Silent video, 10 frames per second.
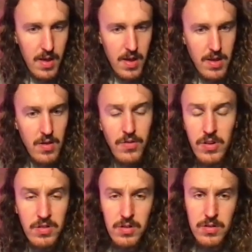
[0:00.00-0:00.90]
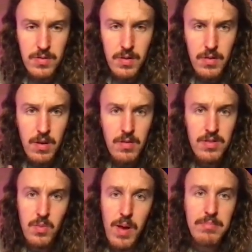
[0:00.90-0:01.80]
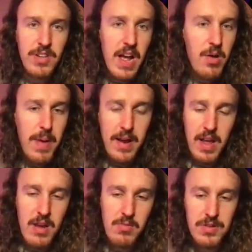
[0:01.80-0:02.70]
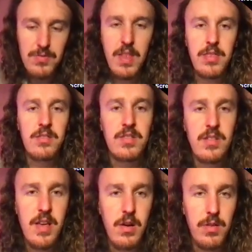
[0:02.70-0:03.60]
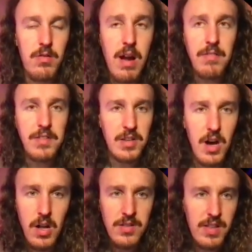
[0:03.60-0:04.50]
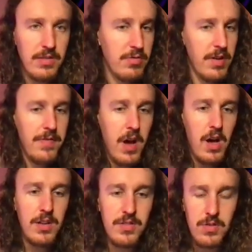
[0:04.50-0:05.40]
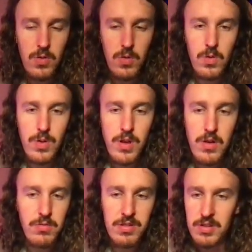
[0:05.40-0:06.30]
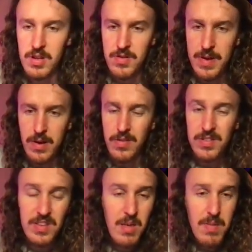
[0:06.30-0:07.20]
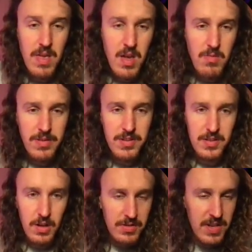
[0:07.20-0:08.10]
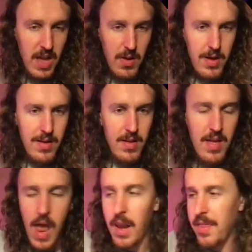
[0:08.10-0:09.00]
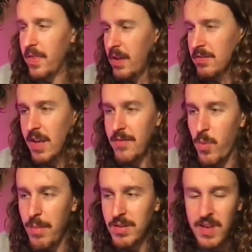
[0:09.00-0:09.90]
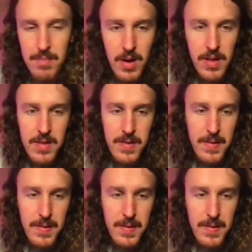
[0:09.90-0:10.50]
you can choose to use the WebGL backend, which runs it on the graphics card, so that's really fast, or you could also do it on the CPU, which is a lot slower, and I think they also have WebAssembly.